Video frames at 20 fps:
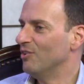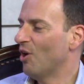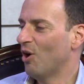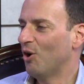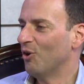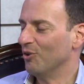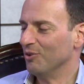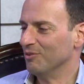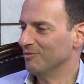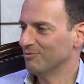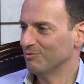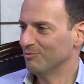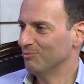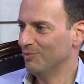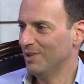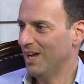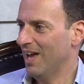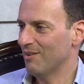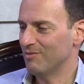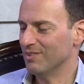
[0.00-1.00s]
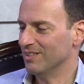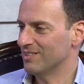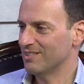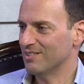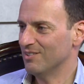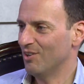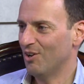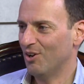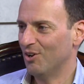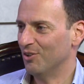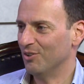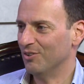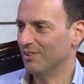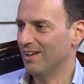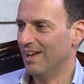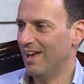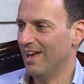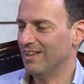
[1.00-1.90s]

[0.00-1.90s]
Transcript: No, we haven't, no.